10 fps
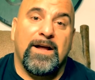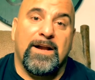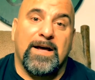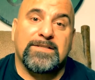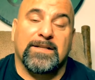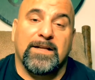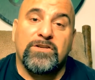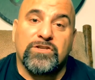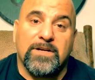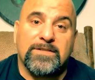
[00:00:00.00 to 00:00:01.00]
and
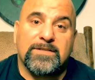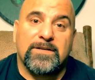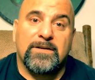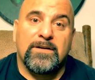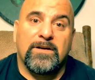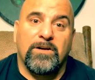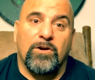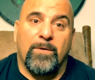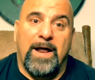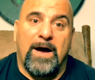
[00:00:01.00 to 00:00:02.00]
isolationist,
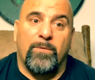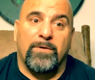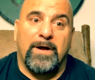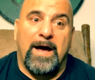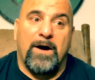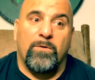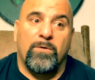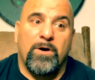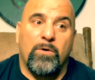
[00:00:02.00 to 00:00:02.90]
and how